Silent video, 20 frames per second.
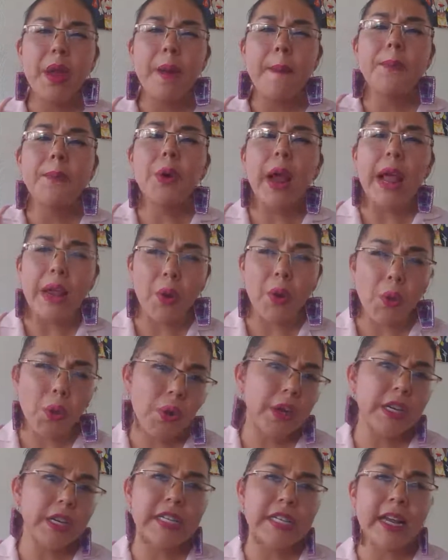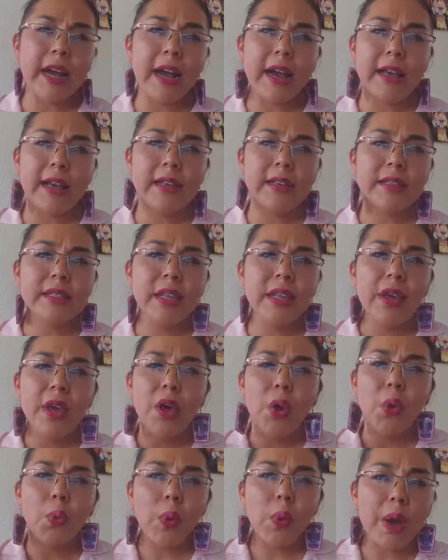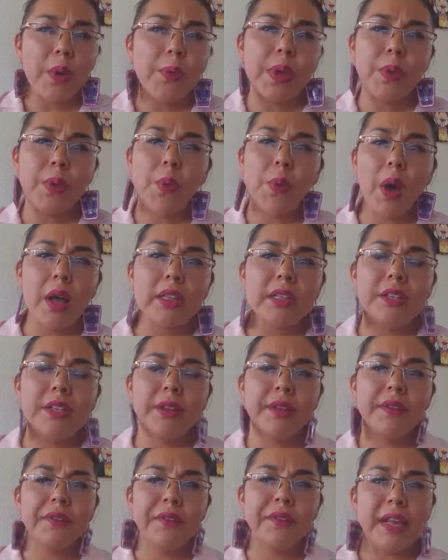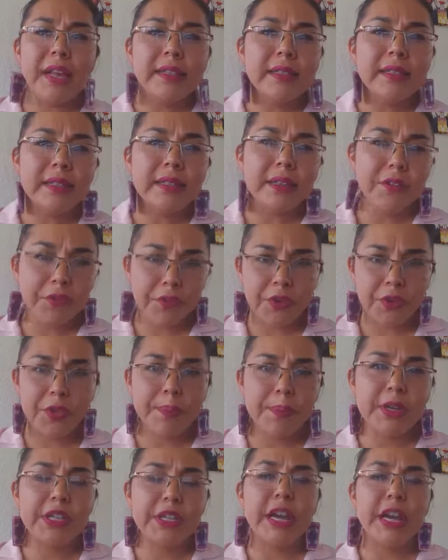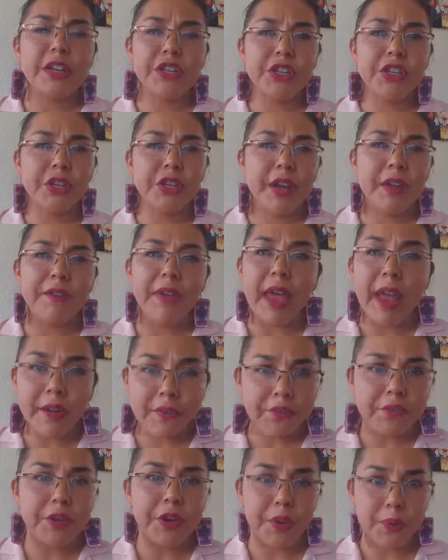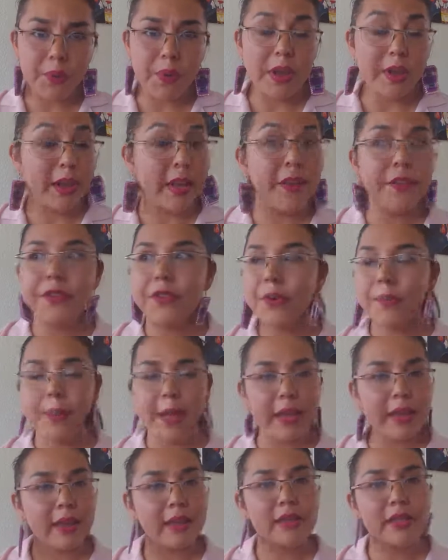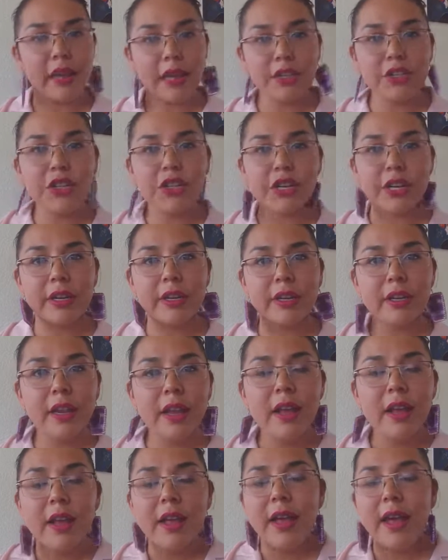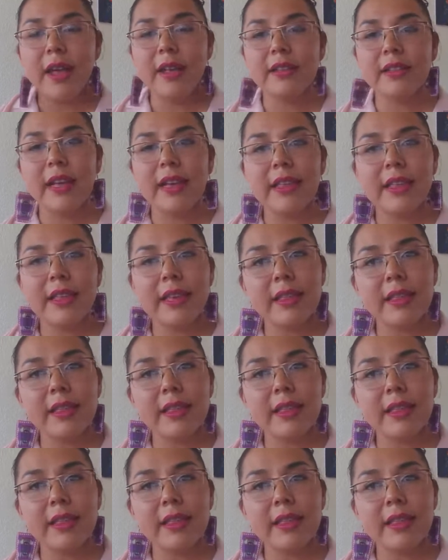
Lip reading: prioritize what we want to invest in for the protection of everyone, if you're paying attention. And I think